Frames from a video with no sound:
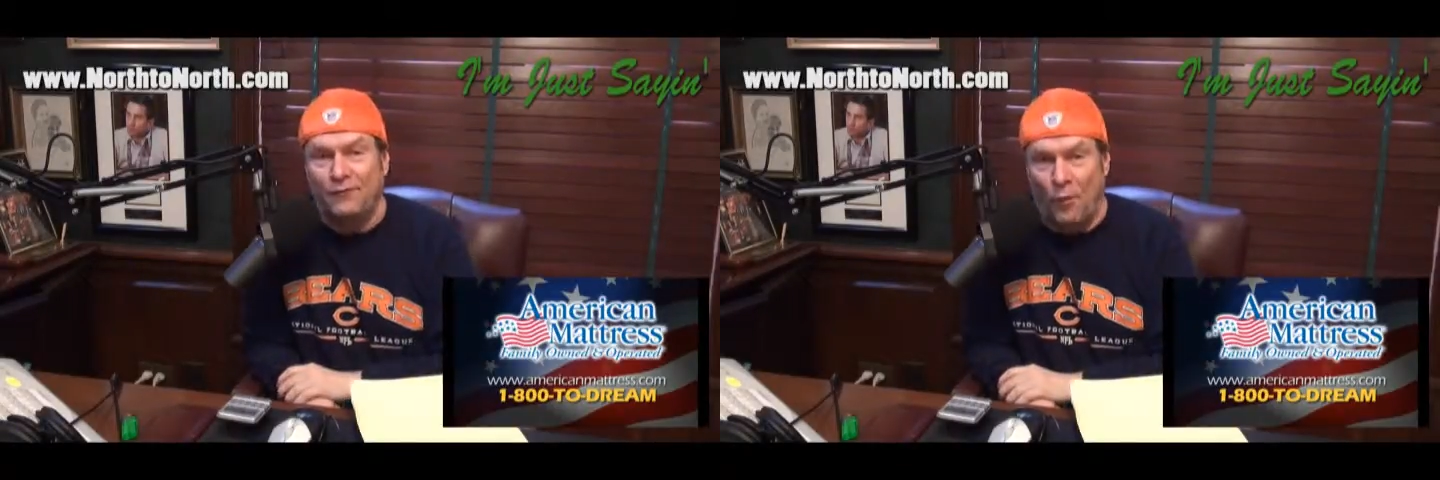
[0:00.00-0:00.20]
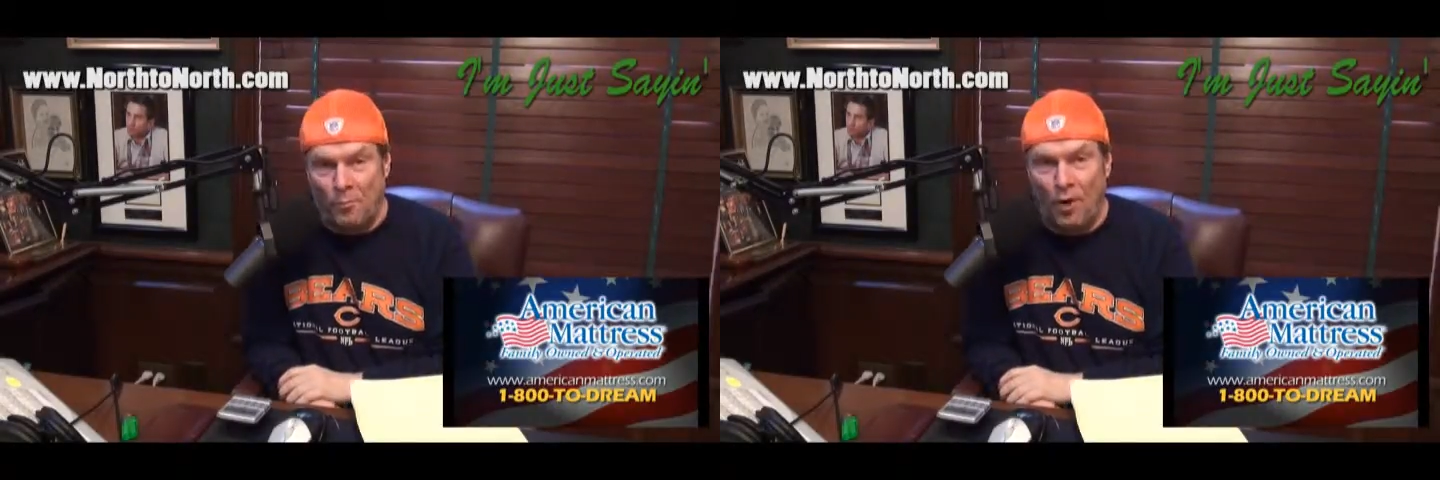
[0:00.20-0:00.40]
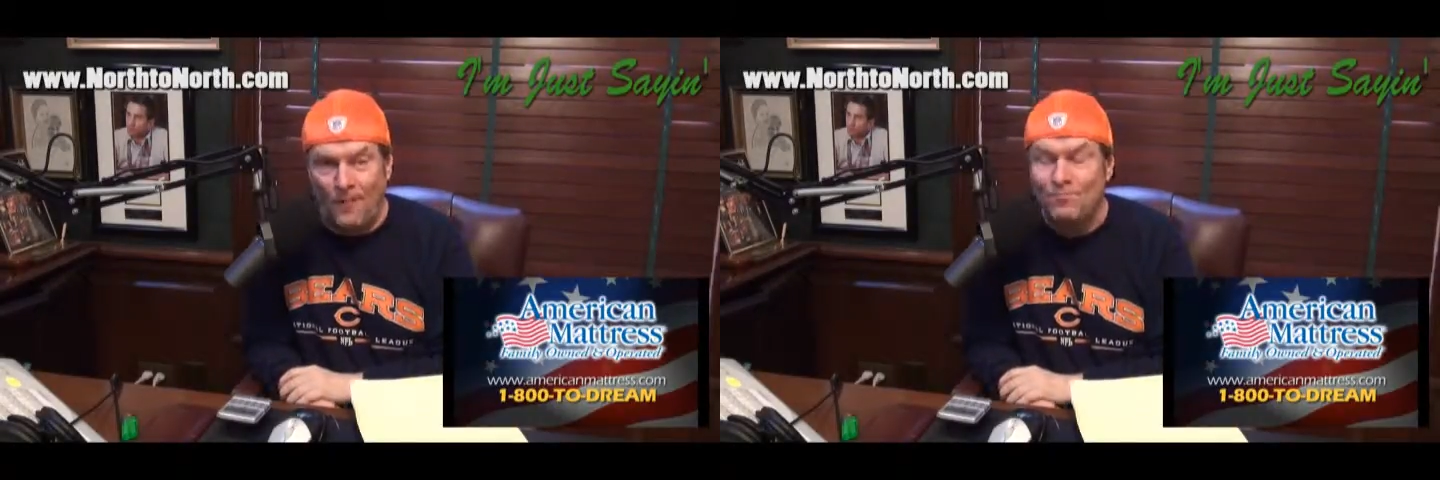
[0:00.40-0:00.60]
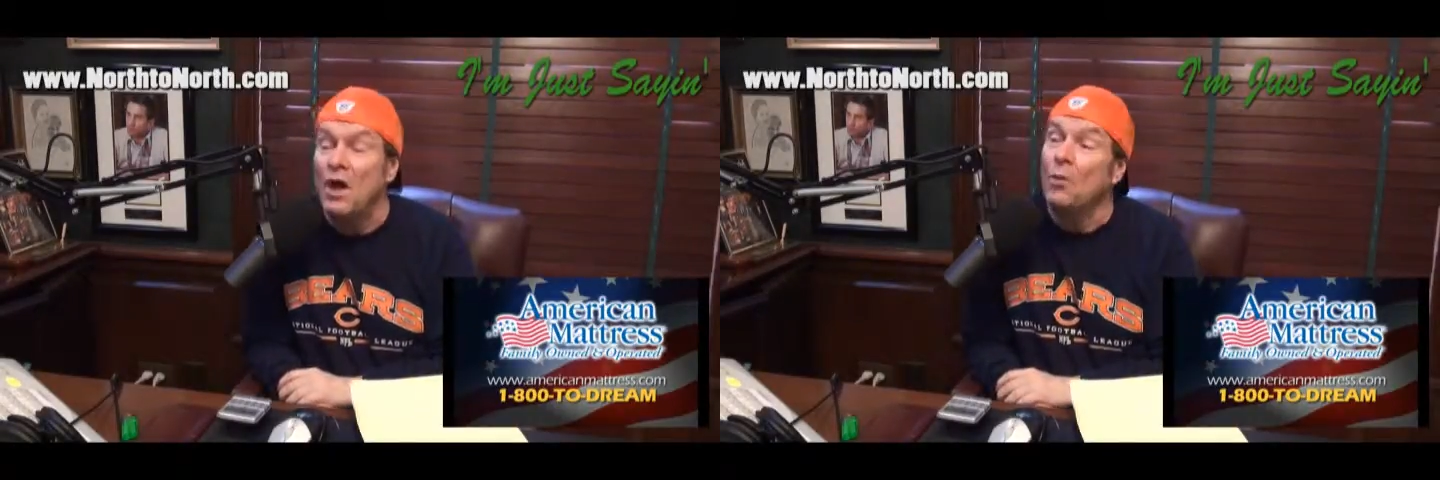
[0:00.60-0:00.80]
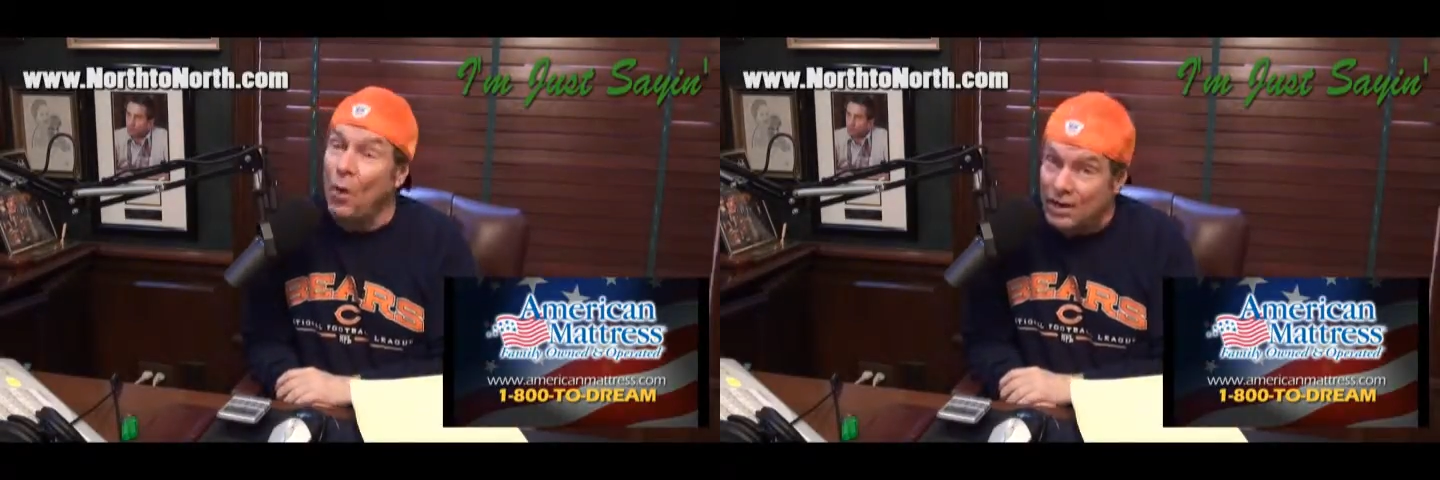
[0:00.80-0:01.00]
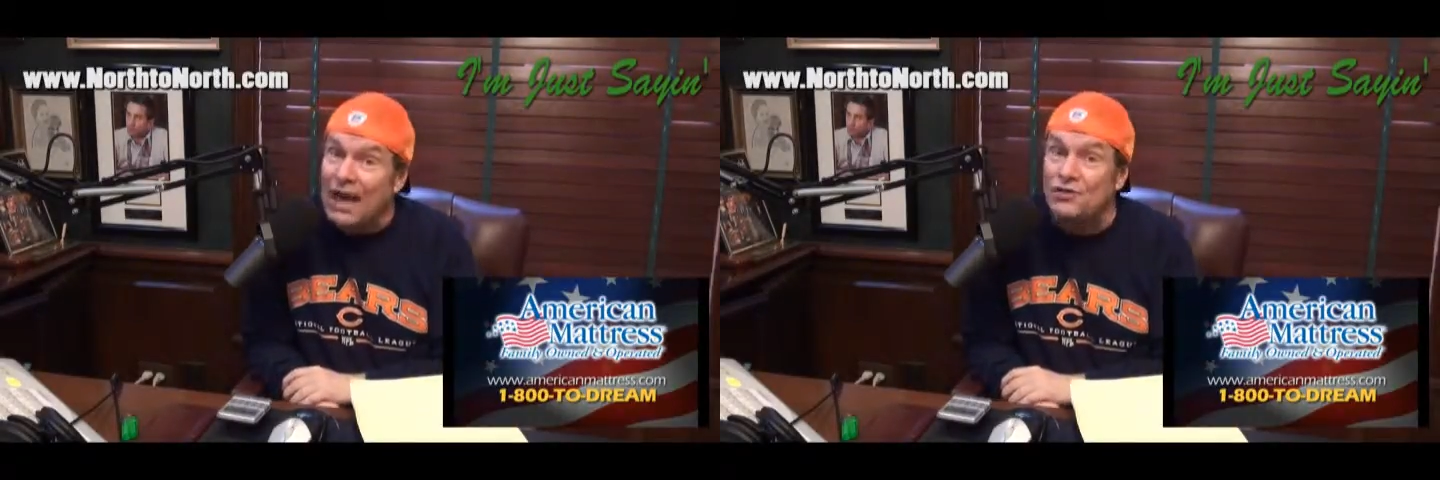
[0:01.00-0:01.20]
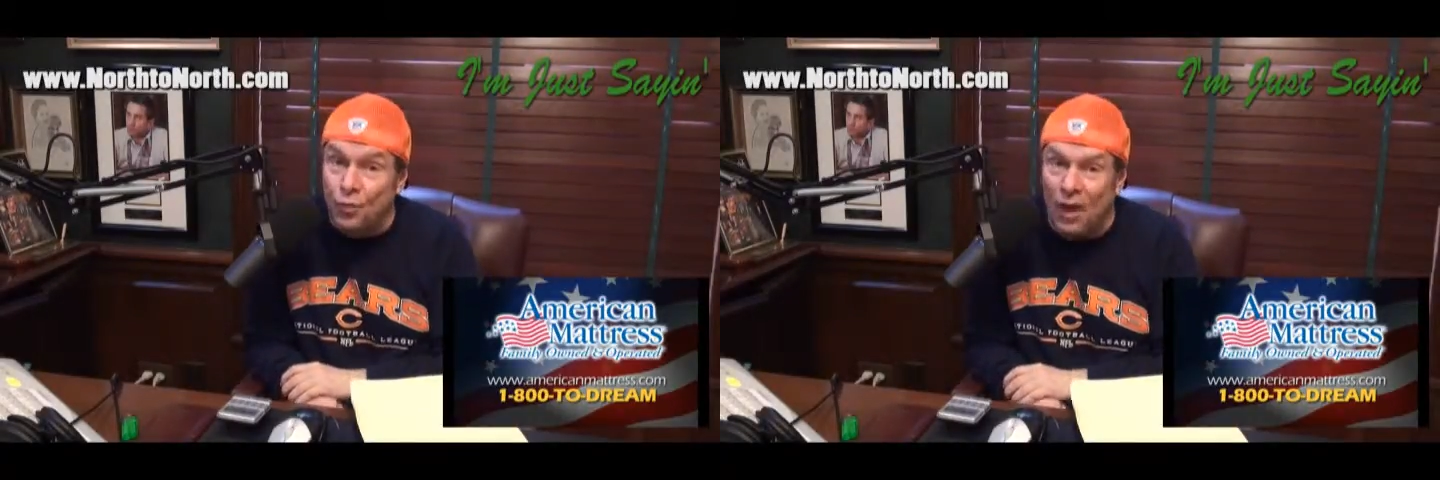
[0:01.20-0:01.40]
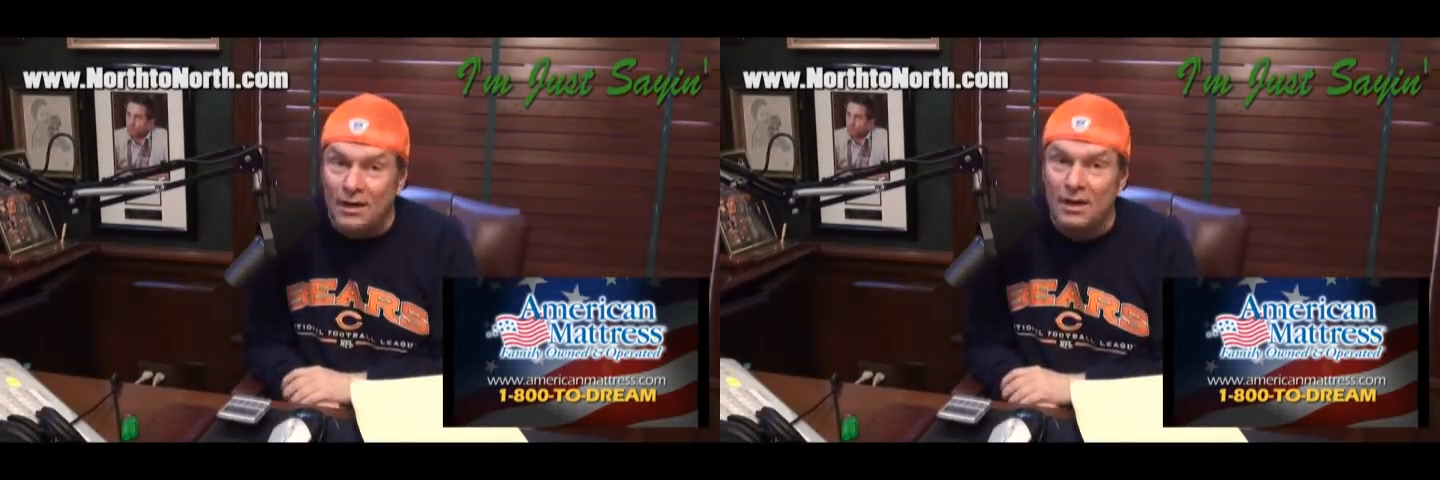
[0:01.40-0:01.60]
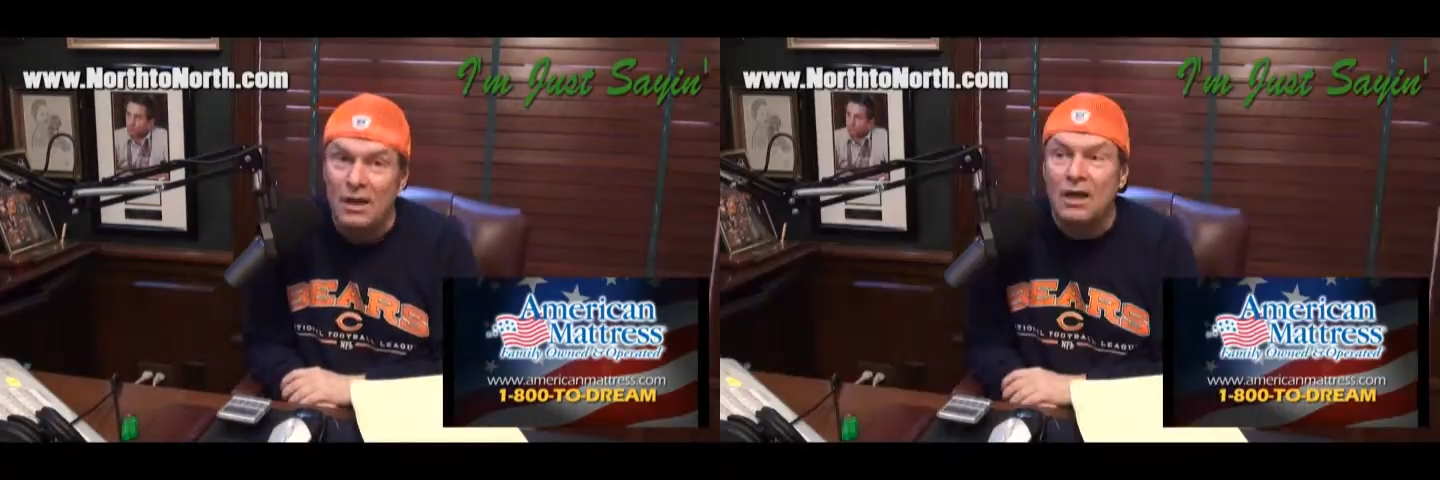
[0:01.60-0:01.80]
football. Well, guess what?